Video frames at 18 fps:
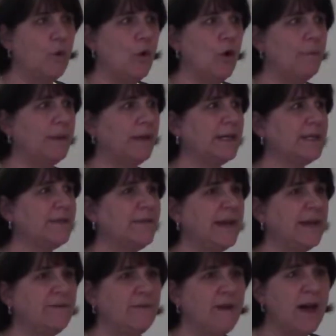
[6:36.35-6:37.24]
or because they've
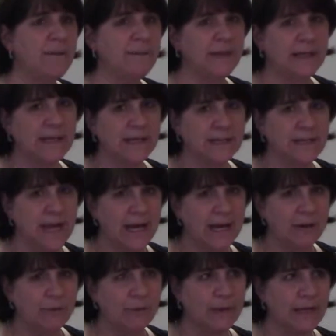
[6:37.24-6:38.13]
had vomiting and
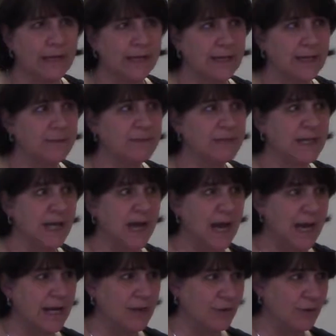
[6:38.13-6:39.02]
diarrhea and are
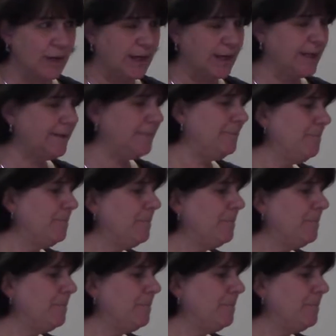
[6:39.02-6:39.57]
dehydrated,